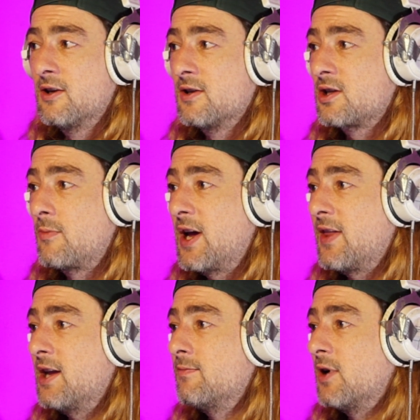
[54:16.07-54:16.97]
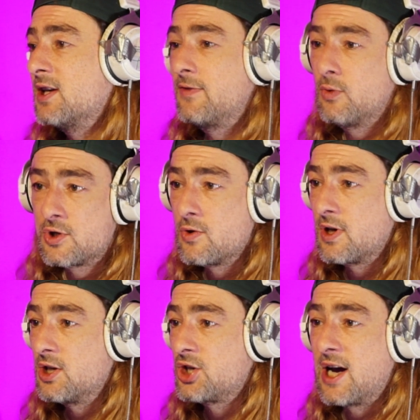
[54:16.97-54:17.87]
So bear that in mind. If you want to
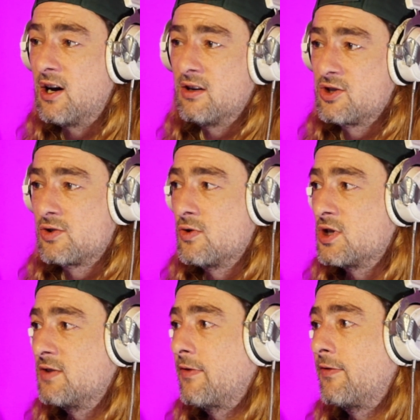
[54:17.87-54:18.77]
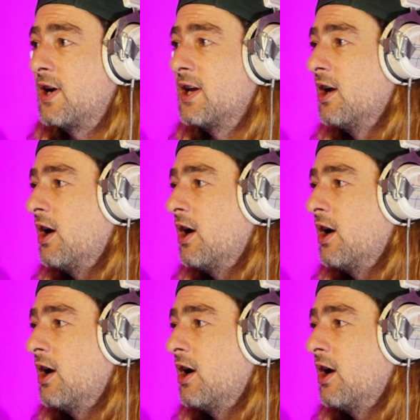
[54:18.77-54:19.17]
talk in chat, I'll just talk to you for free.